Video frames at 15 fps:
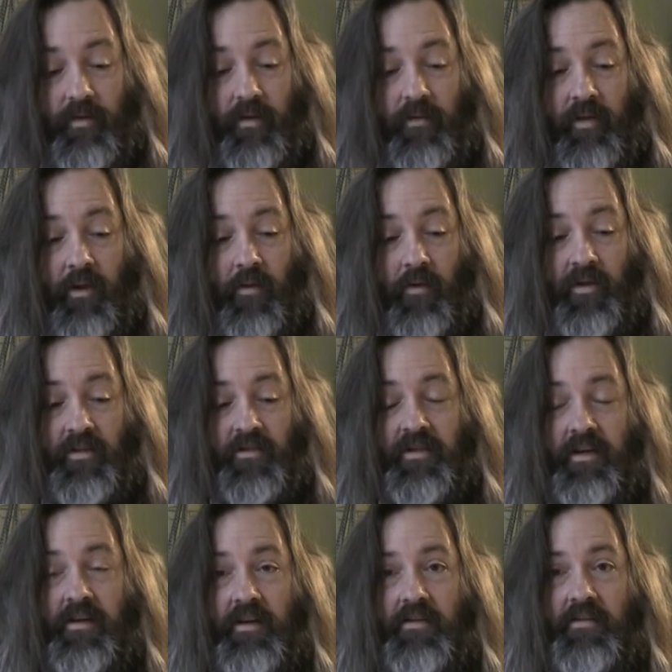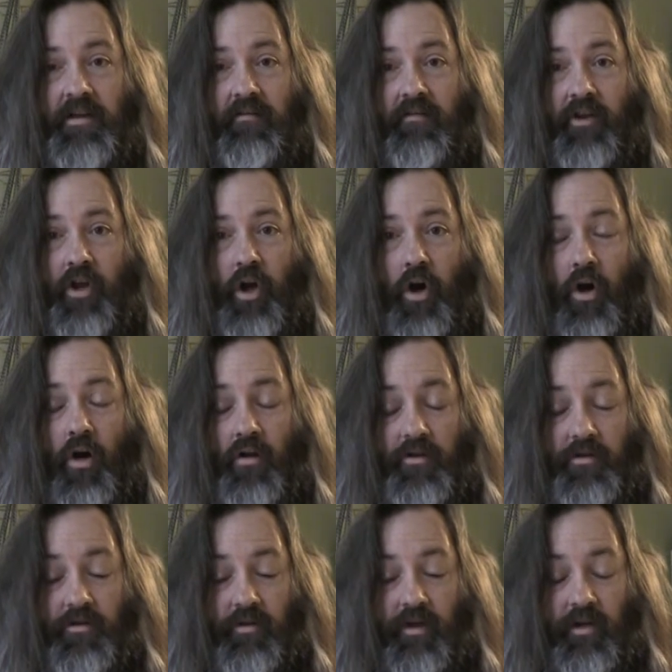They were descendants of the
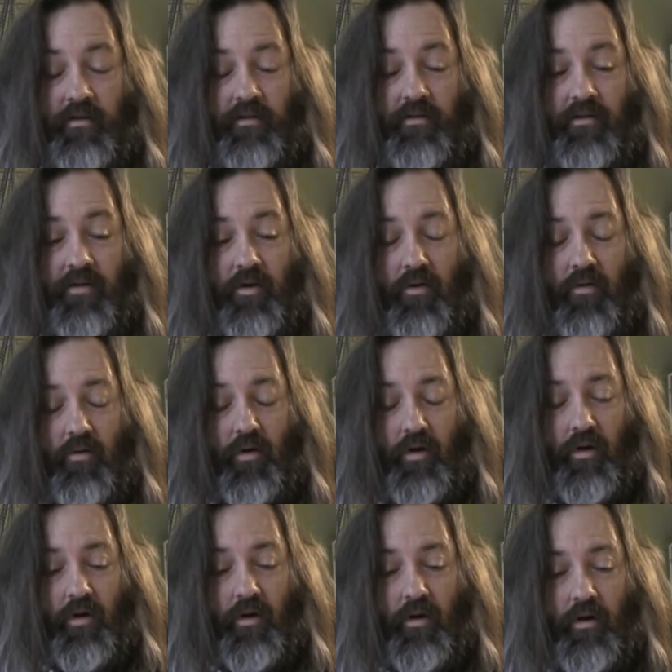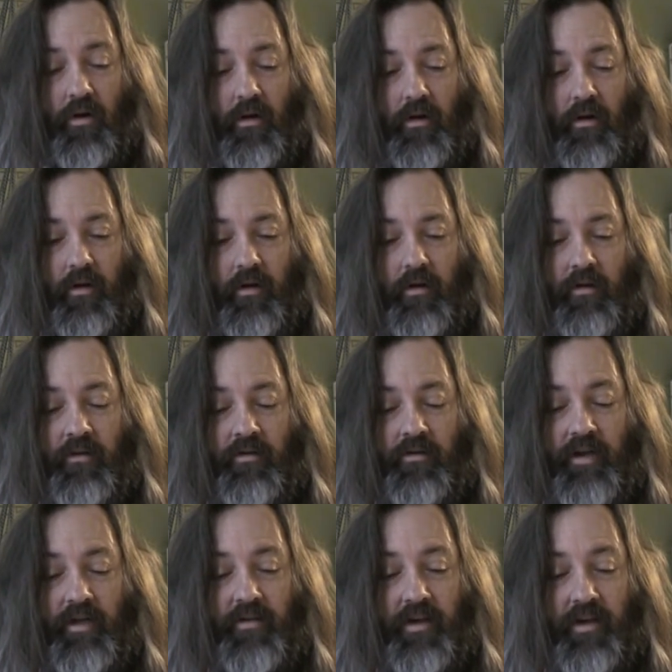gods. Okay, there's
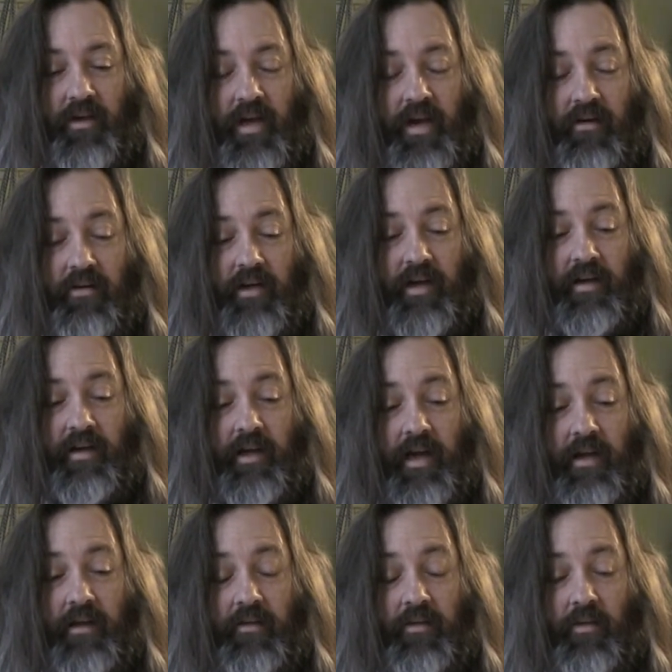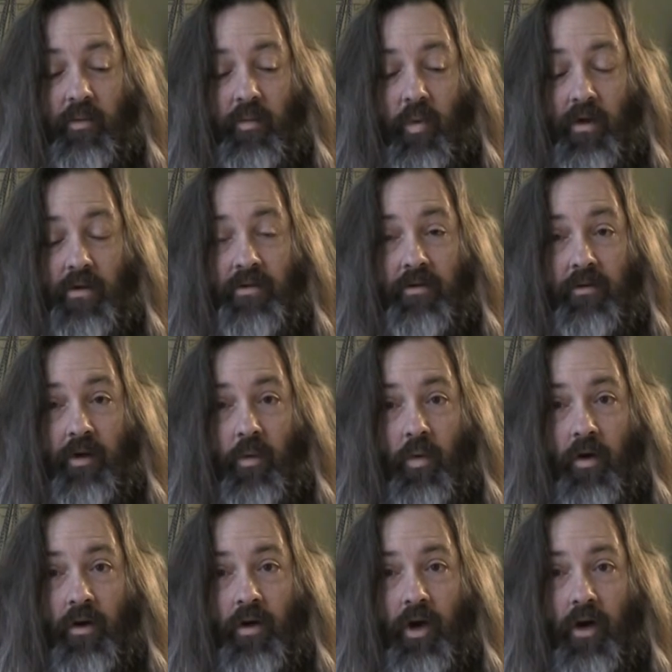nothing in here to indicate that there was only
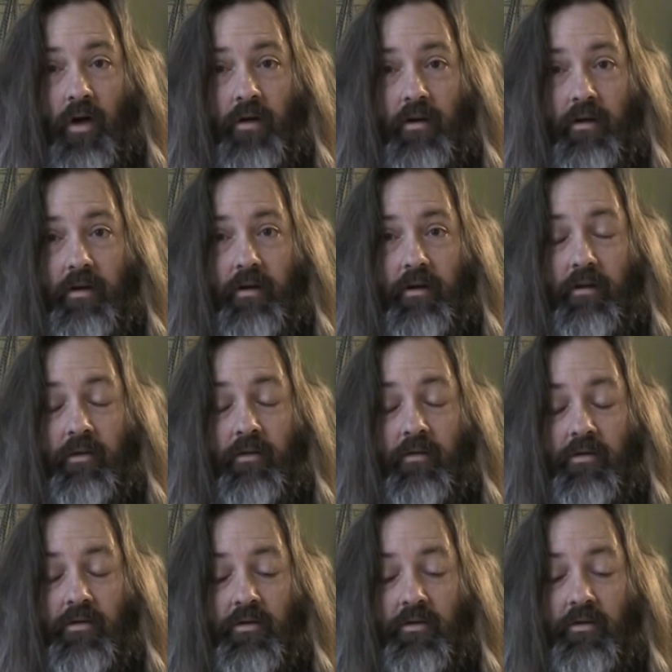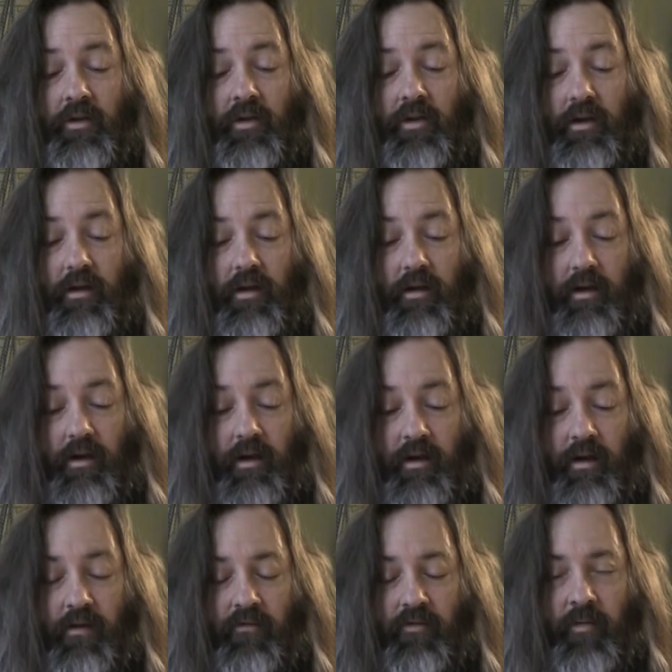one God. There is only
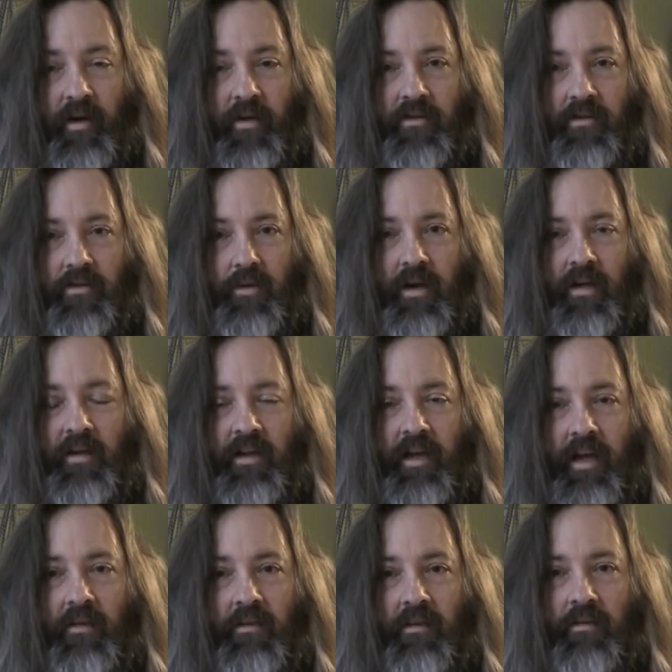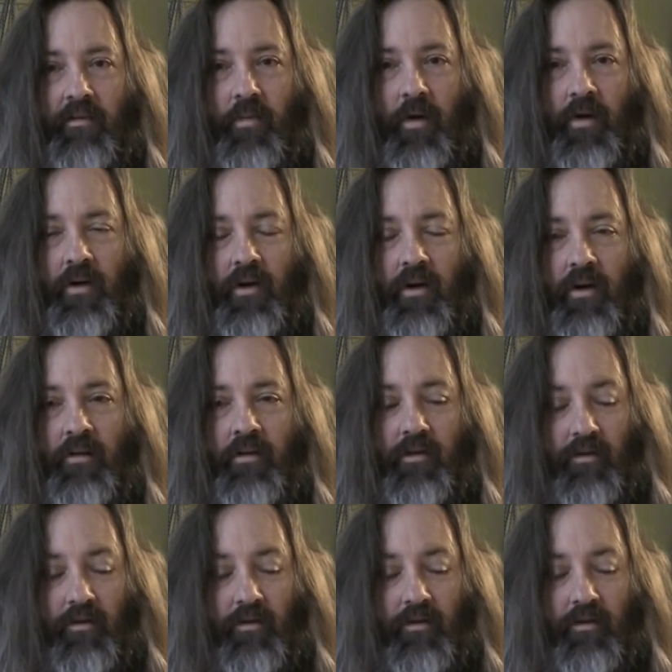information to indicate that the one God that